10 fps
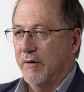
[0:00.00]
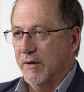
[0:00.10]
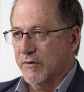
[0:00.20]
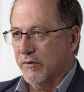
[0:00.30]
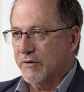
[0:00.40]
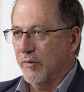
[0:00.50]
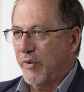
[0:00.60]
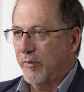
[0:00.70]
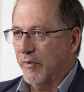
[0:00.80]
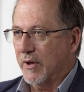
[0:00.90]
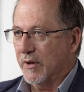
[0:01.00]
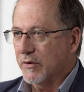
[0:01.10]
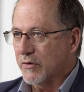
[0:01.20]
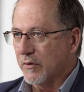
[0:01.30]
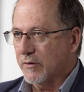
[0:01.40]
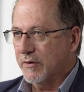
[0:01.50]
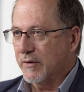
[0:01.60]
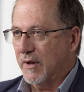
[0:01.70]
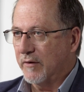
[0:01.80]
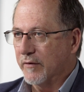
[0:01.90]
There's also people you can talk
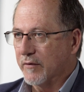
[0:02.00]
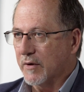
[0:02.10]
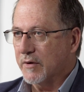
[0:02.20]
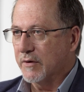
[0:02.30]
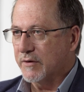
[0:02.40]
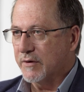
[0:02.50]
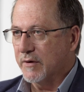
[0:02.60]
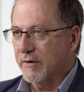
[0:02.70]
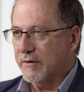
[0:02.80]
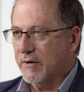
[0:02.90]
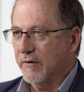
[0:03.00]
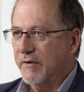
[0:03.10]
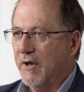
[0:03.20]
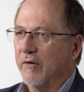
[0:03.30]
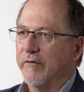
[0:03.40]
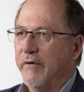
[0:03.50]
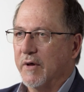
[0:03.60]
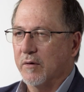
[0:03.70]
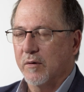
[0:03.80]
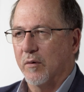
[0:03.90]
to there if you've got concerns. So if you don't
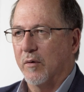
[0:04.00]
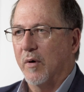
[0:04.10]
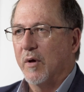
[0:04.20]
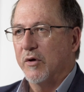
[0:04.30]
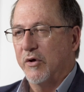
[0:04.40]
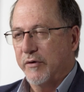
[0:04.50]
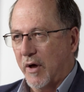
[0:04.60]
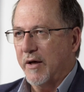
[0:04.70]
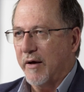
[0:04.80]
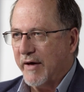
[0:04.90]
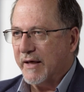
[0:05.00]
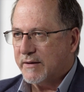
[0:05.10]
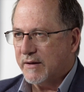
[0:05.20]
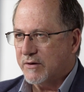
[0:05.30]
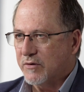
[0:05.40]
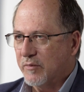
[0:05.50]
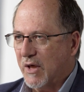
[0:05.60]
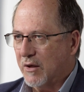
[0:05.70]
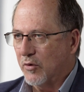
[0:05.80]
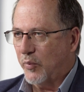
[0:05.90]
feel or you don't have access to a
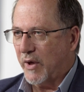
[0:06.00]
medical